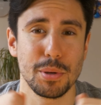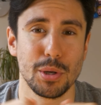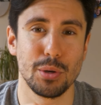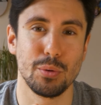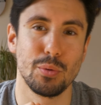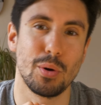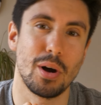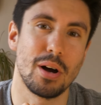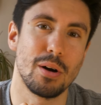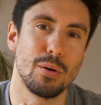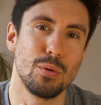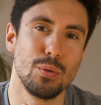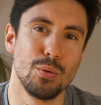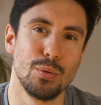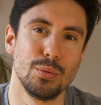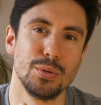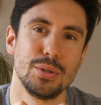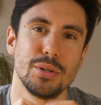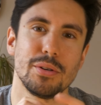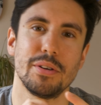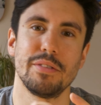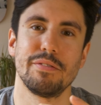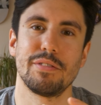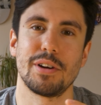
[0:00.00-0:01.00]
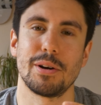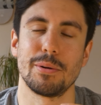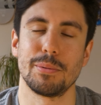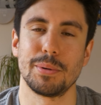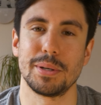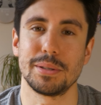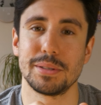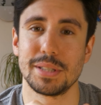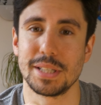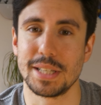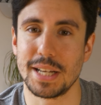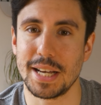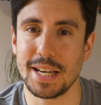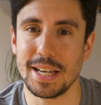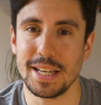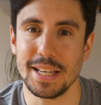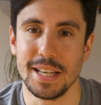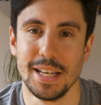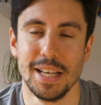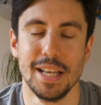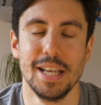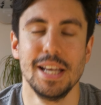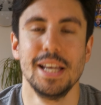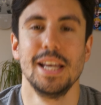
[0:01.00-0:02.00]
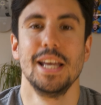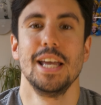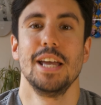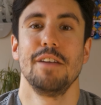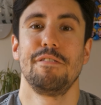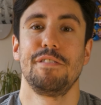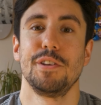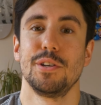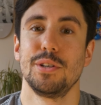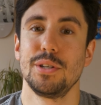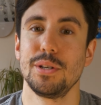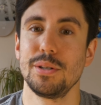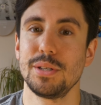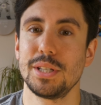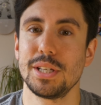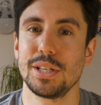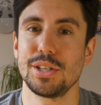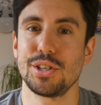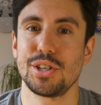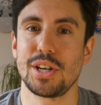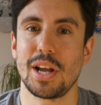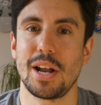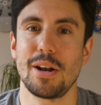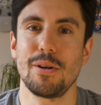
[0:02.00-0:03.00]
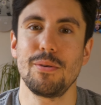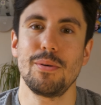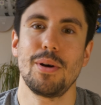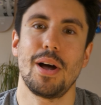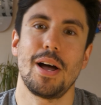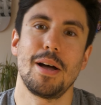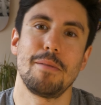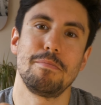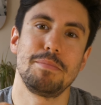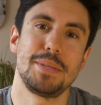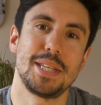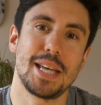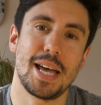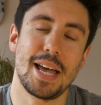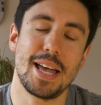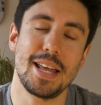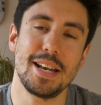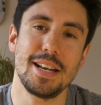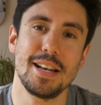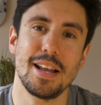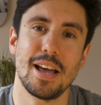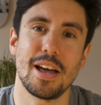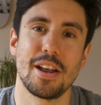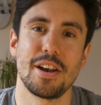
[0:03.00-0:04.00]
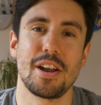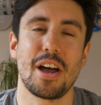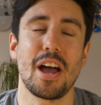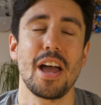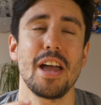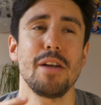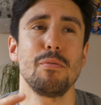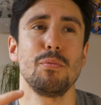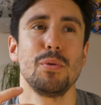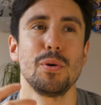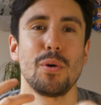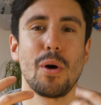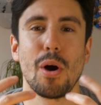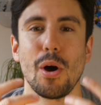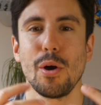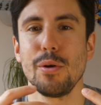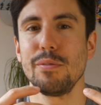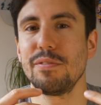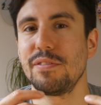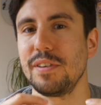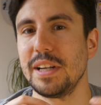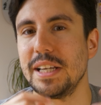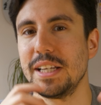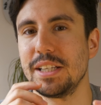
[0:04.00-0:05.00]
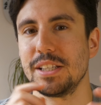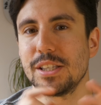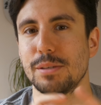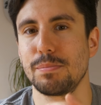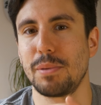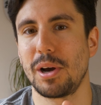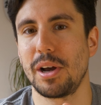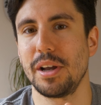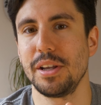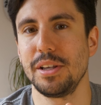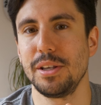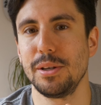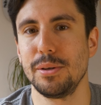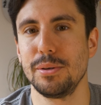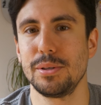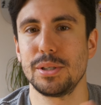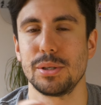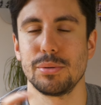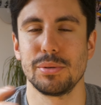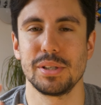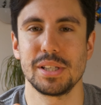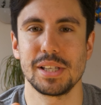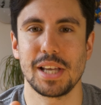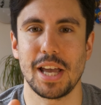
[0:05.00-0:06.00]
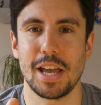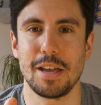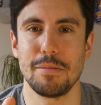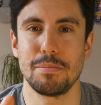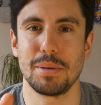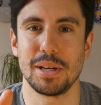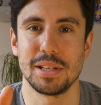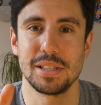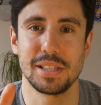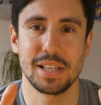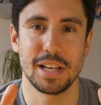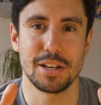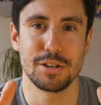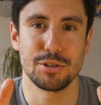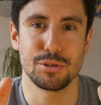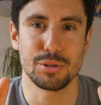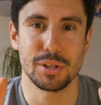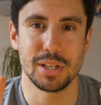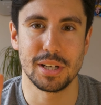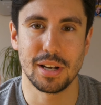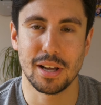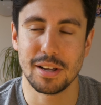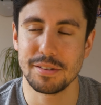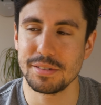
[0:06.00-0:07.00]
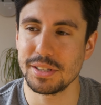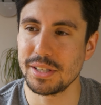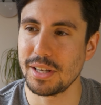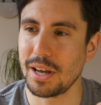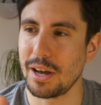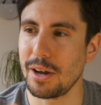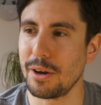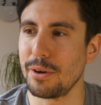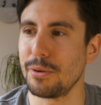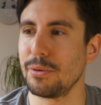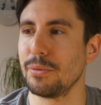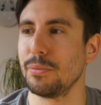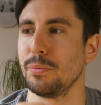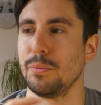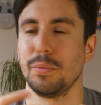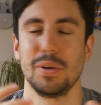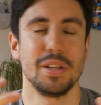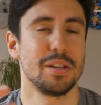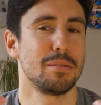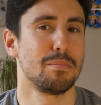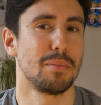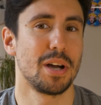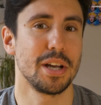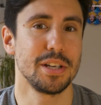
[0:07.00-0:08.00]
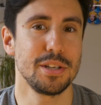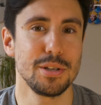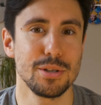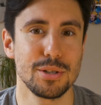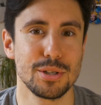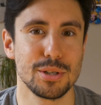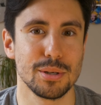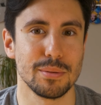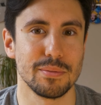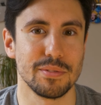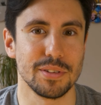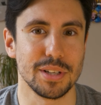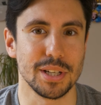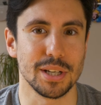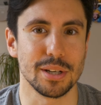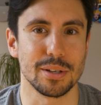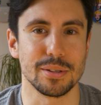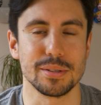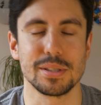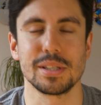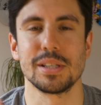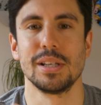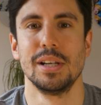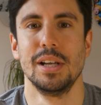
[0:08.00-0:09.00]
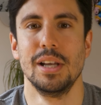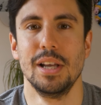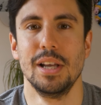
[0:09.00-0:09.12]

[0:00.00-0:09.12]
you are all doing very well today. If you're new to this channel, I'm Dan, and I will hopefully inspire you to escape a sedentary lifestyle with my YouTube videos.